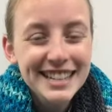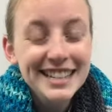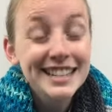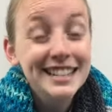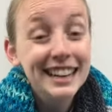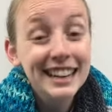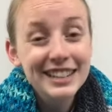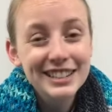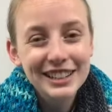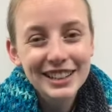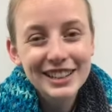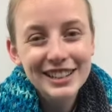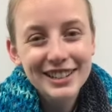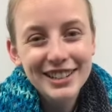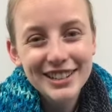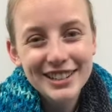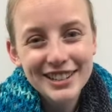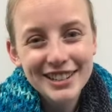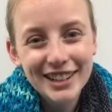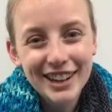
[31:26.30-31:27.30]
Take charge of
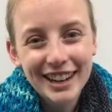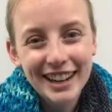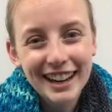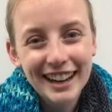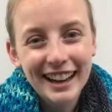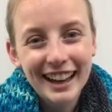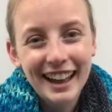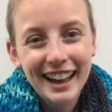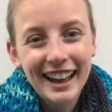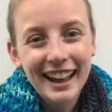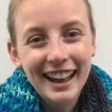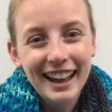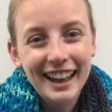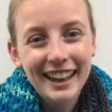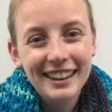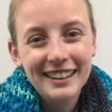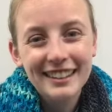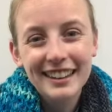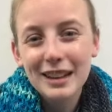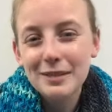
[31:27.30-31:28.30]
your journey
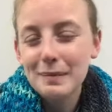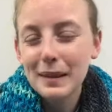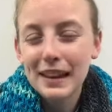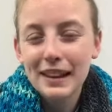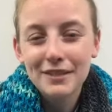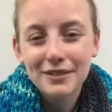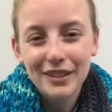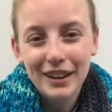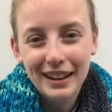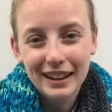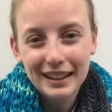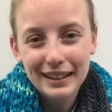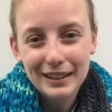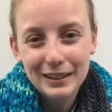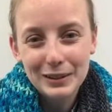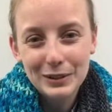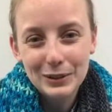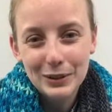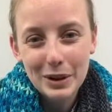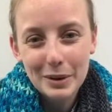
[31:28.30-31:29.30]
and make it fun and
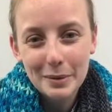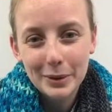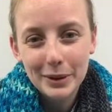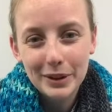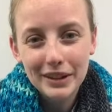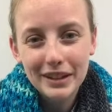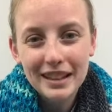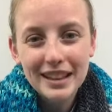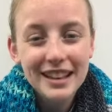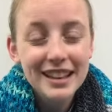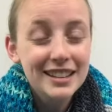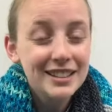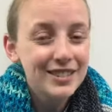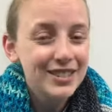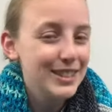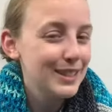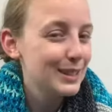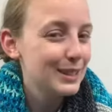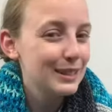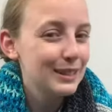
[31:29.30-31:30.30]
enjoyable,
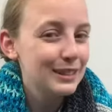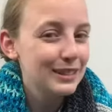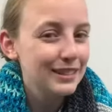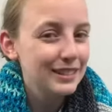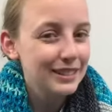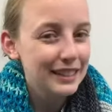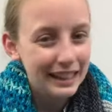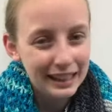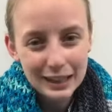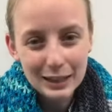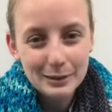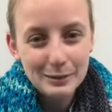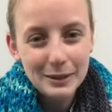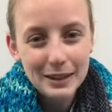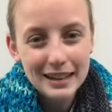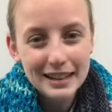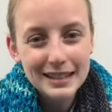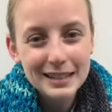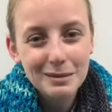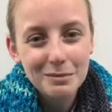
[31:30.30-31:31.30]
just like you
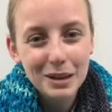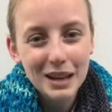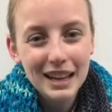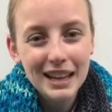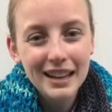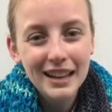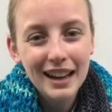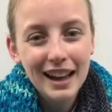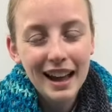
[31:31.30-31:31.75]
want it to be.